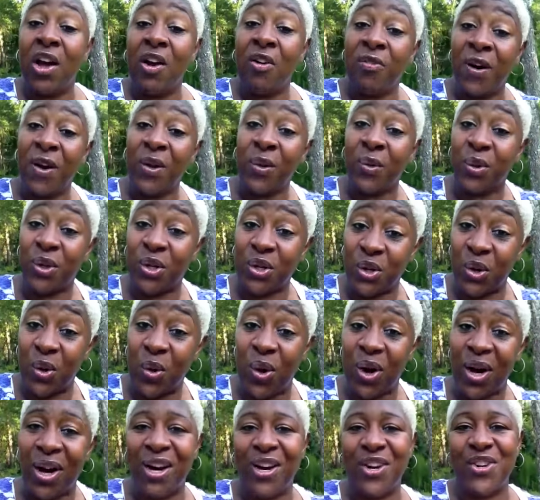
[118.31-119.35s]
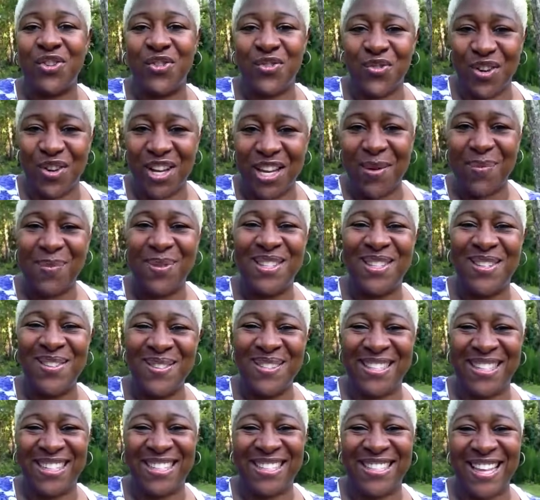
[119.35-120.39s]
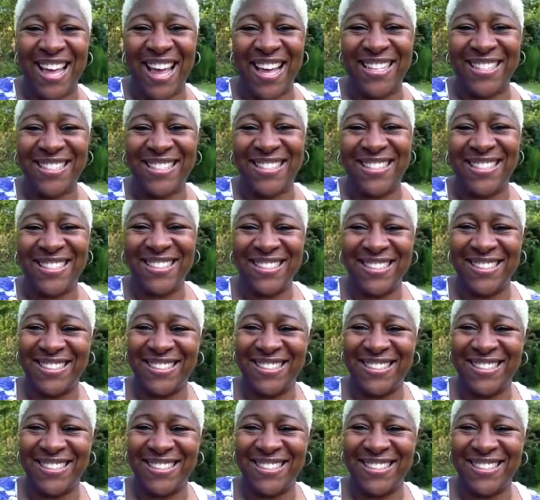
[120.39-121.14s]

Follow your dreams to success.